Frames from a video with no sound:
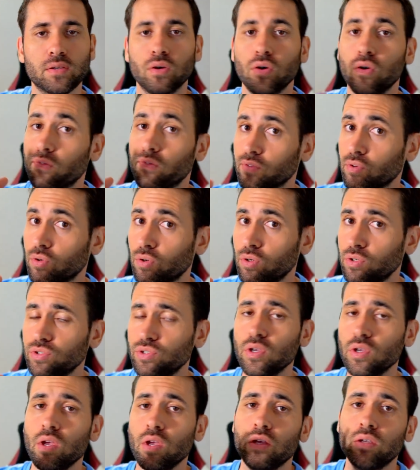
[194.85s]
Of course,
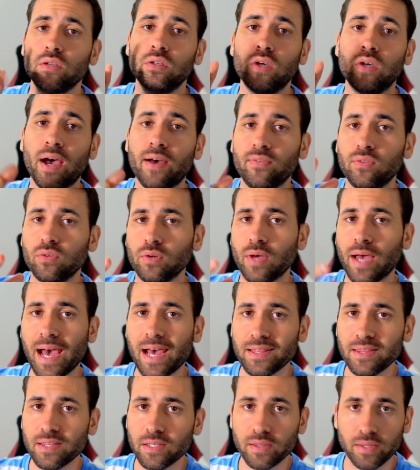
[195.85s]
you have to
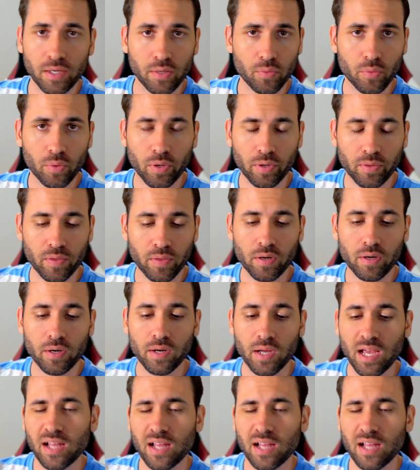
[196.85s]
add the network there.